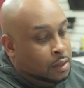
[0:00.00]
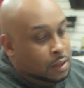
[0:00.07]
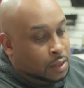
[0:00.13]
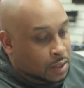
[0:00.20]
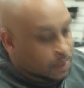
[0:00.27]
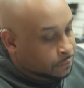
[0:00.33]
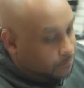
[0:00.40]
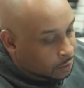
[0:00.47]

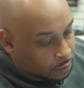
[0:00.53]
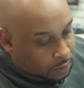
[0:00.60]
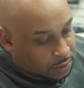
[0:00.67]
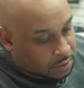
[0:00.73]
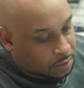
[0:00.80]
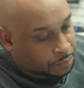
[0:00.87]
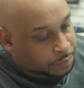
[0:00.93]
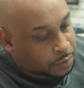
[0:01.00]
Even though this
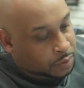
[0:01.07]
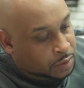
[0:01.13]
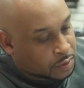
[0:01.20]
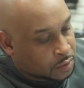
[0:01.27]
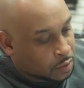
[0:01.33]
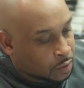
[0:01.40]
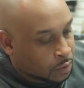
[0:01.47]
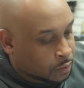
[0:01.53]
computer is
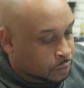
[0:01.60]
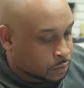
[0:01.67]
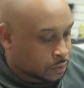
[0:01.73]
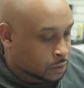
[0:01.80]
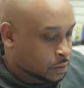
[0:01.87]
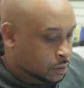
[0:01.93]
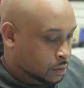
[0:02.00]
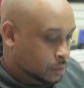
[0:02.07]
old,
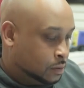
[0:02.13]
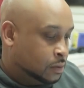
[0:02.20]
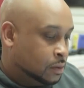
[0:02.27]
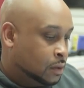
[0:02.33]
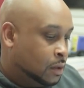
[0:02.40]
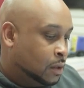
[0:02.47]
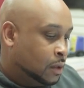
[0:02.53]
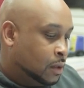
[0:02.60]

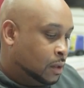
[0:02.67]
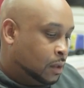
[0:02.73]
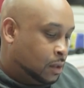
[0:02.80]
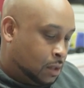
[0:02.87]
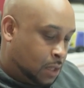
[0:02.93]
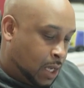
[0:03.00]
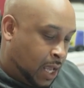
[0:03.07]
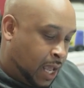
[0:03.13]

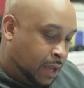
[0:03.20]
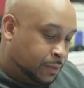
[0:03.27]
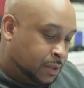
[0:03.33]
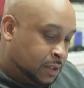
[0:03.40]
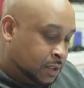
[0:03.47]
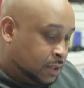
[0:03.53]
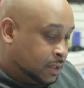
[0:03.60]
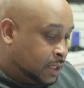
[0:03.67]
I would
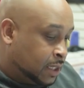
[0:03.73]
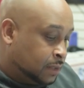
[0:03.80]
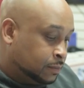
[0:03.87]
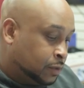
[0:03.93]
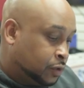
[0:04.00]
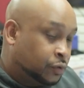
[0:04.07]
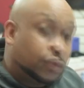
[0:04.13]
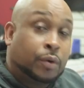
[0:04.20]
just tell them to
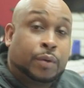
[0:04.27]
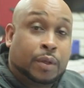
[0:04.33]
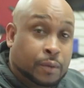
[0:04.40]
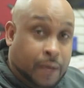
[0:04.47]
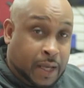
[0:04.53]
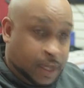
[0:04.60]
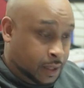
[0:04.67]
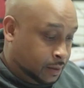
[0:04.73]
throw it
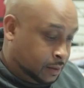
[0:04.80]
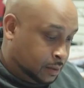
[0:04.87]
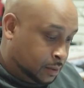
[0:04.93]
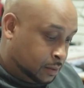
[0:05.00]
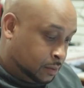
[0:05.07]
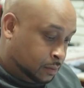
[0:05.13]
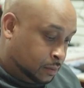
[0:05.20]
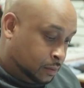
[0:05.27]
away.
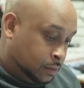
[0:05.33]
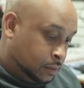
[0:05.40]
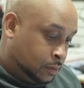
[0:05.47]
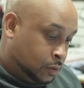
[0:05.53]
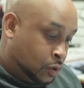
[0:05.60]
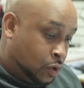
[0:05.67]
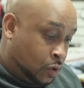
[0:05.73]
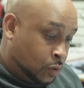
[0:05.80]

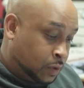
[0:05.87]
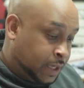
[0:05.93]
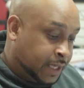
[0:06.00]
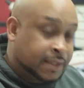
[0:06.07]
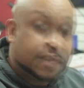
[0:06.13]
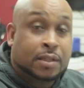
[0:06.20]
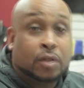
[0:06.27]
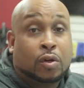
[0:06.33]
No, they
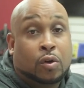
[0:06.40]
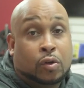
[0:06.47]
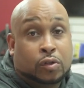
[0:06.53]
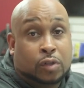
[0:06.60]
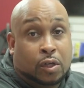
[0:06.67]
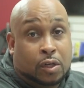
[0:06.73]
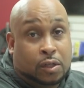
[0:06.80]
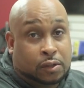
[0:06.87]
still hold
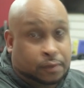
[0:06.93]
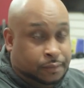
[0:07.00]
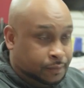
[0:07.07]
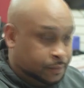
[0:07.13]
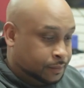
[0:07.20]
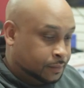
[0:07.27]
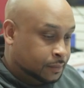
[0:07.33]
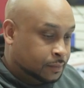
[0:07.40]
on.
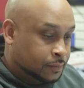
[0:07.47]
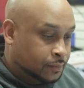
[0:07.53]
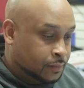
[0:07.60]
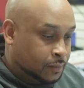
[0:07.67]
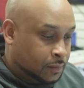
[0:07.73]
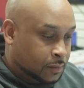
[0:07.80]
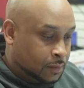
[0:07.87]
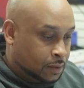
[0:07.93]

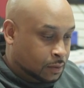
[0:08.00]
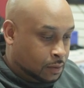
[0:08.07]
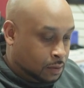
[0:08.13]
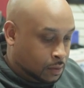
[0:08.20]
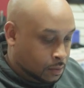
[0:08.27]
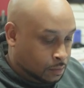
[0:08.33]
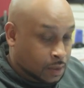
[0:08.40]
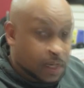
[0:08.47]

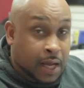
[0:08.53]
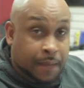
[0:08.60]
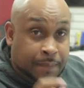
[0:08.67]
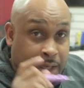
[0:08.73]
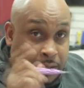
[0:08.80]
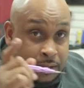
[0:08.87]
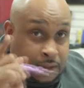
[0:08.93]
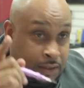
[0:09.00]
But I'm here
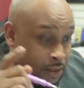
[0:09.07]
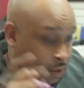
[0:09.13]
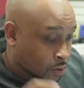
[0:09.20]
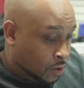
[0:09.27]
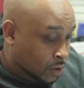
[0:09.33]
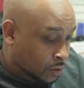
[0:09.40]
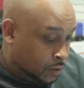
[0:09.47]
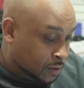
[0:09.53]
to tell
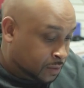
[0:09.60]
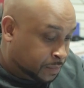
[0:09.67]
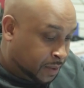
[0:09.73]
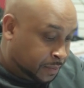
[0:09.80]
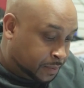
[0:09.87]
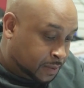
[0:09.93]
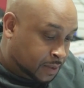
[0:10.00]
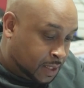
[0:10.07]
all those
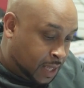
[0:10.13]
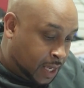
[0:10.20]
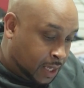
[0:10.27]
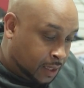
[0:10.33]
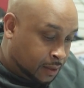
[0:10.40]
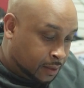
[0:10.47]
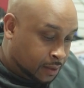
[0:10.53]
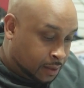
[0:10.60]
people today
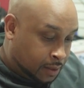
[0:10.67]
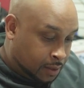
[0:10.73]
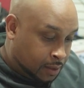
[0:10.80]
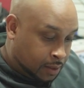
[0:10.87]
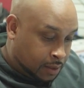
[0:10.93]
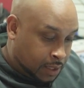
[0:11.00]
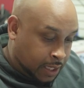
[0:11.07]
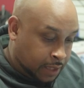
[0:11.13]

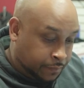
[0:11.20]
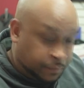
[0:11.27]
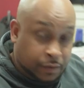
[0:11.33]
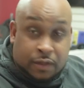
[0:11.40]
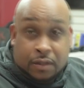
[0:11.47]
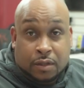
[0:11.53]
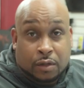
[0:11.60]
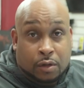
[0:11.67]
that if you're
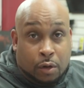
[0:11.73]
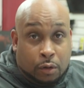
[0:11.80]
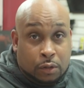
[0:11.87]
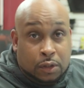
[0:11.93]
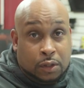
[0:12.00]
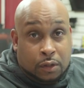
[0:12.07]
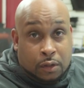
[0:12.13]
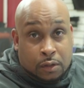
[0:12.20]
still holding
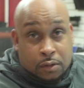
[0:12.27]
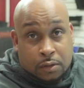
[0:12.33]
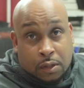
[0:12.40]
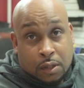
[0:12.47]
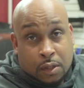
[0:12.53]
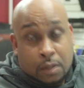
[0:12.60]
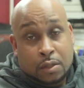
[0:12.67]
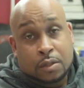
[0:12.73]
on
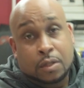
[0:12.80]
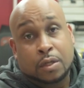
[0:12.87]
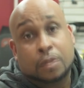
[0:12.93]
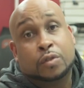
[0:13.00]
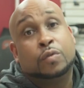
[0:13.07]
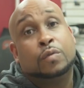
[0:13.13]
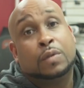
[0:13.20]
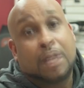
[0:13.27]
to your
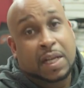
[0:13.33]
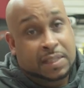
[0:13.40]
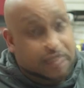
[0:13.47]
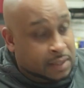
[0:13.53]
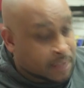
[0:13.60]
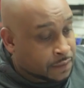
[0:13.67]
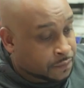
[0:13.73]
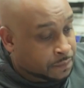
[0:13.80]

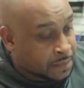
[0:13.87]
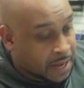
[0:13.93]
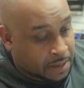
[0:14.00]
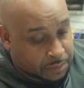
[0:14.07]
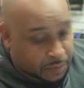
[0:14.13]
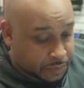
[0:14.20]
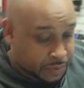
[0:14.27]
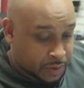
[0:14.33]
2011
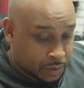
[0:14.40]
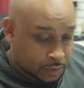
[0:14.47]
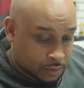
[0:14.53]
MacBook Pro